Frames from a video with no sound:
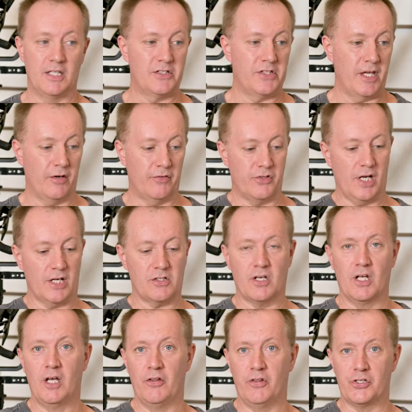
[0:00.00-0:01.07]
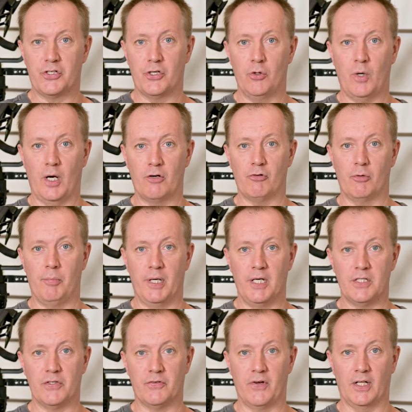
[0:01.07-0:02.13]
instead of just the 200
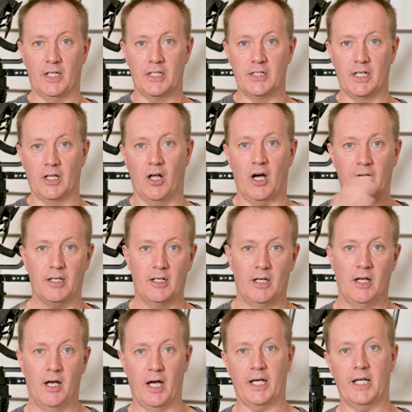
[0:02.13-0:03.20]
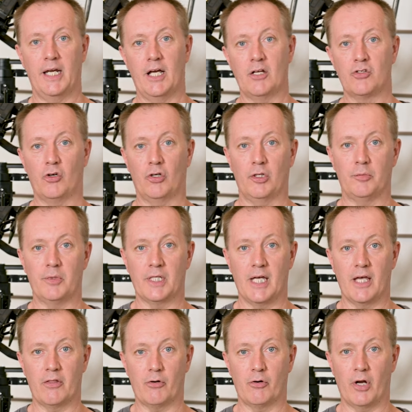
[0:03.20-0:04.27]
beads of LED light, I can now join them
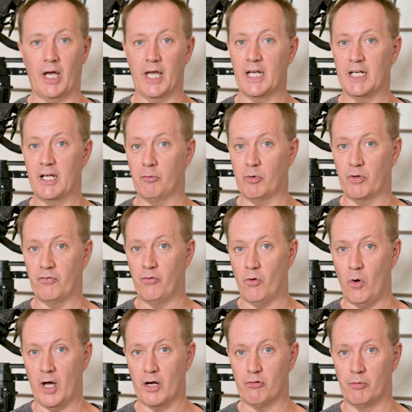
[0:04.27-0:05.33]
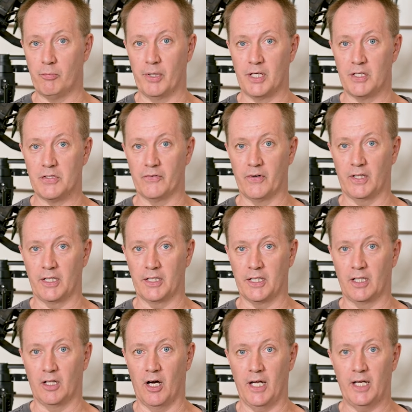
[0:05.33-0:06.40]
together and I end up with 400 beads of
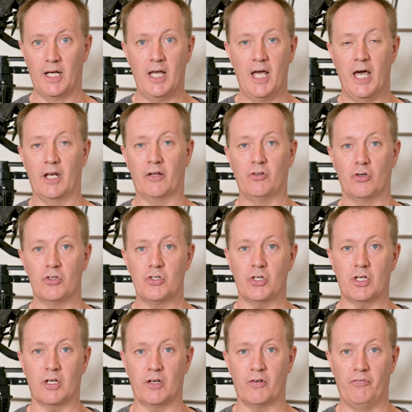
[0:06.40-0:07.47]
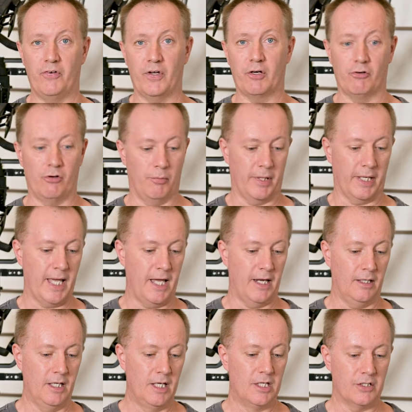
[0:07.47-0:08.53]
LED light. And of course, you can configure them
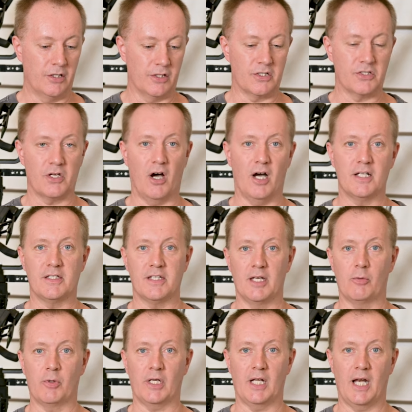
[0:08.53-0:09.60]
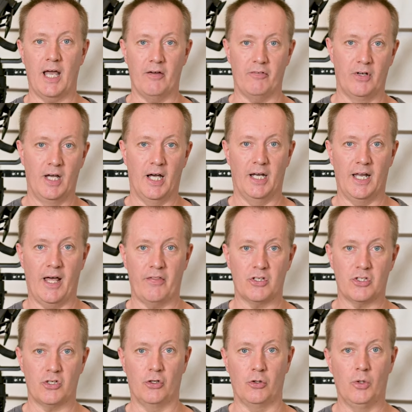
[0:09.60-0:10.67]
again to the sides here. We can have
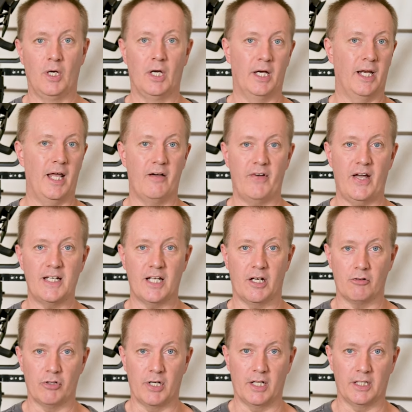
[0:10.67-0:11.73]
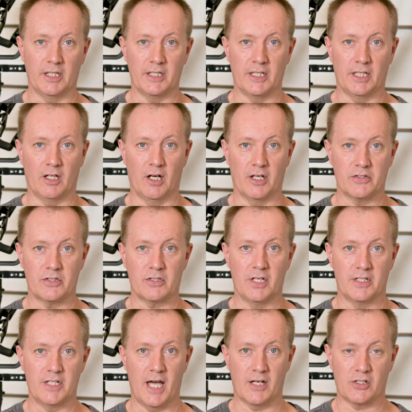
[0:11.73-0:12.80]
another two and have 800 LED lights
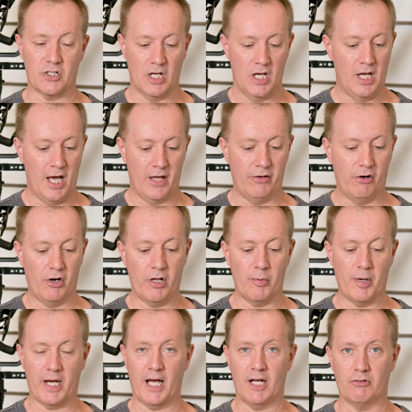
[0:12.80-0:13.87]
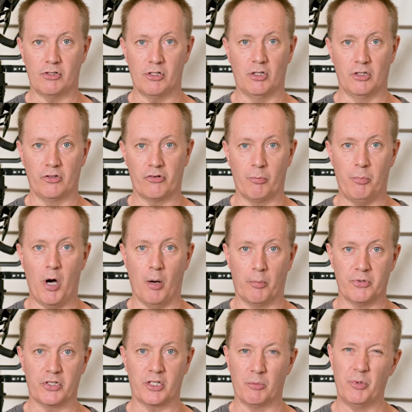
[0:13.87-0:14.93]
attached. And they're only about $100 a
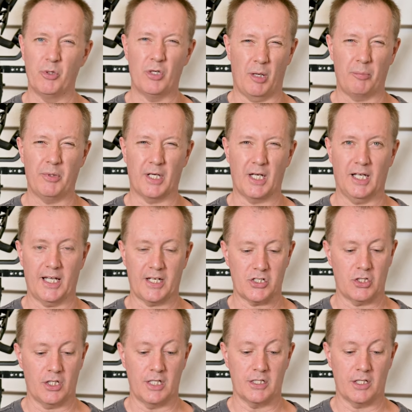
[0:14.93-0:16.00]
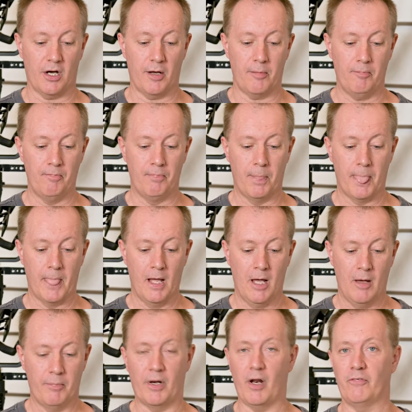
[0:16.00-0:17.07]
pop, so you can build up your collection in time
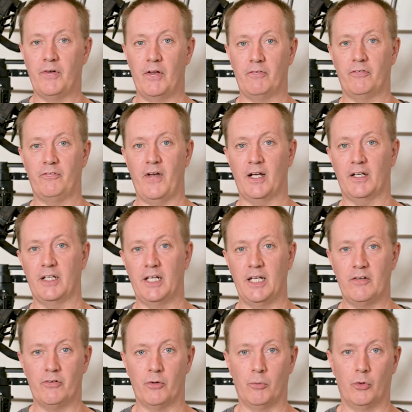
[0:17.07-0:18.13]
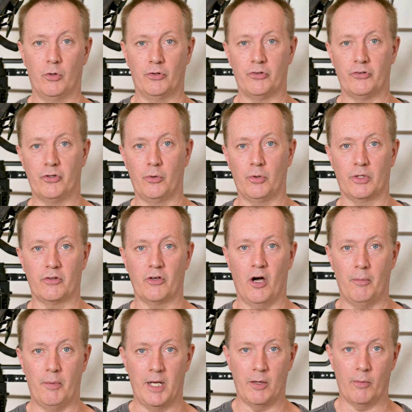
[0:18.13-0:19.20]
but I've never found a need for more than two at a
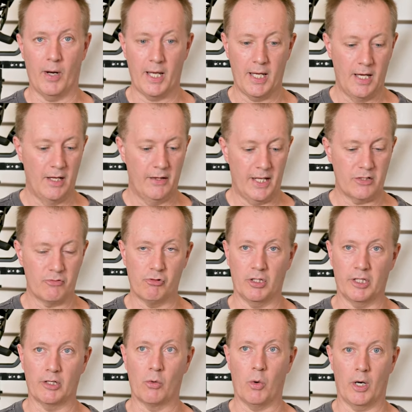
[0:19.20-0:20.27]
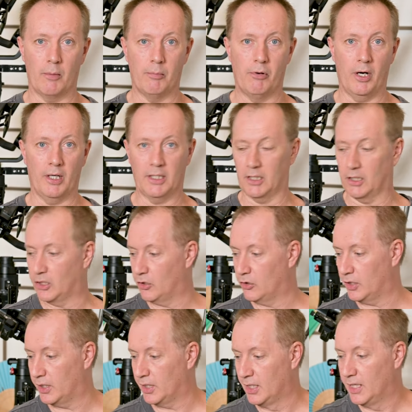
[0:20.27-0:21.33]
time anyway. That's really quite a bright little
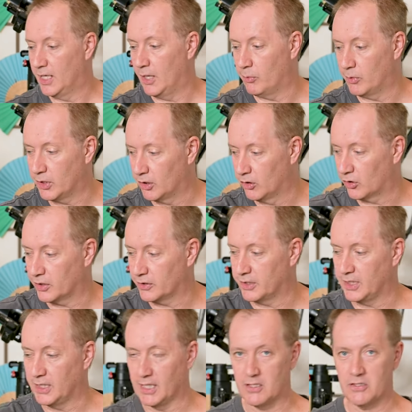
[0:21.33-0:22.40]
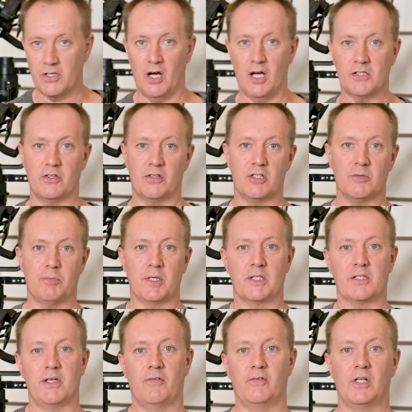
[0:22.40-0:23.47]
unit. And when you look at the uh, size of this big
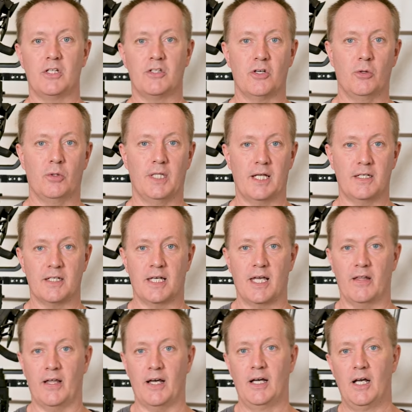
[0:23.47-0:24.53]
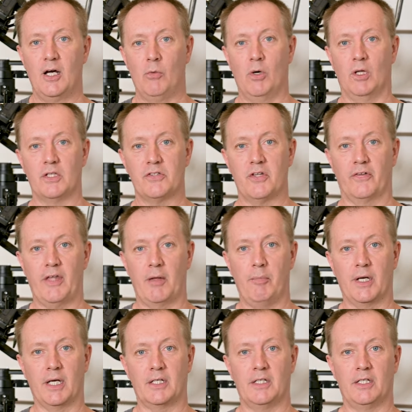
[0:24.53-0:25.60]
72 and that together, well, it's not that
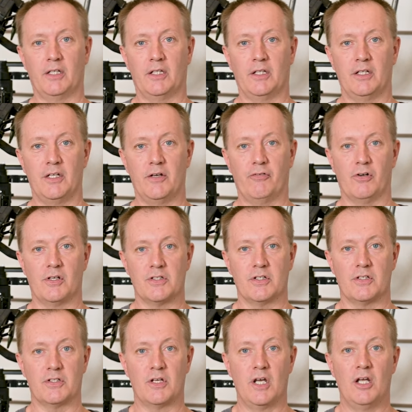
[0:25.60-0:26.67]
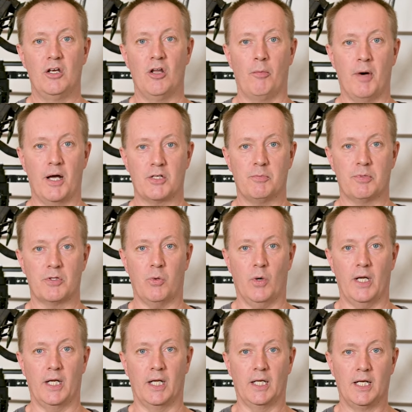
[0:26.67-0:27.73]
big a deal in difference. It's not much
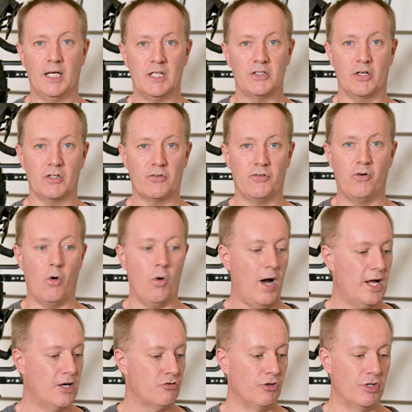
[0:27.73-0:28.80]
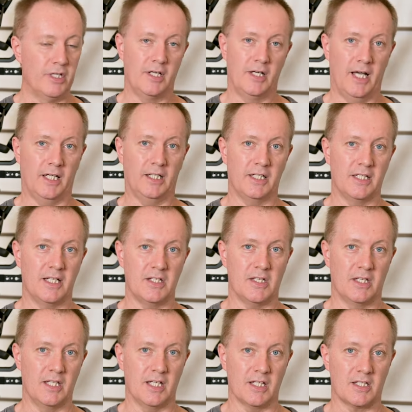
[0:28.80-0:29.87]
between it. So it's 400
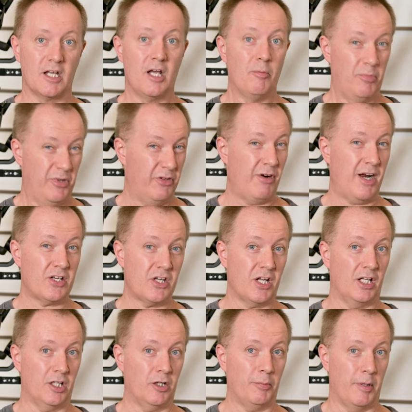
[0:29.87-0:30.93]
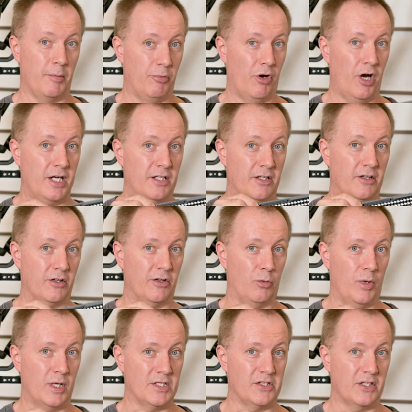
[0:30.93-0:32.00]
LEDs in this, but they're actually a little bit brighter than the
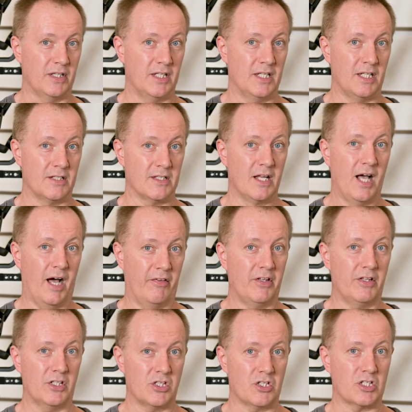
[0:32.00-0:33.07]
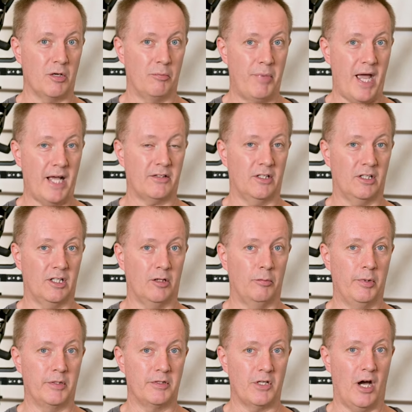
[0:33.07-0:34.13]
ones in these. I think they're just compact a little
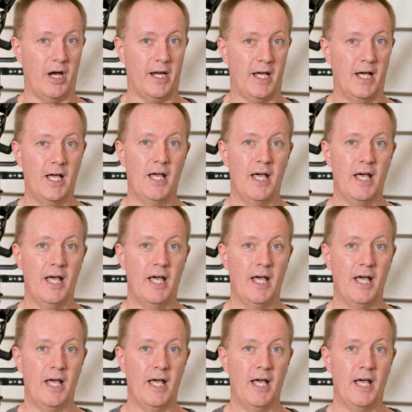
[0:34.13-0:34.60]
bit tighter.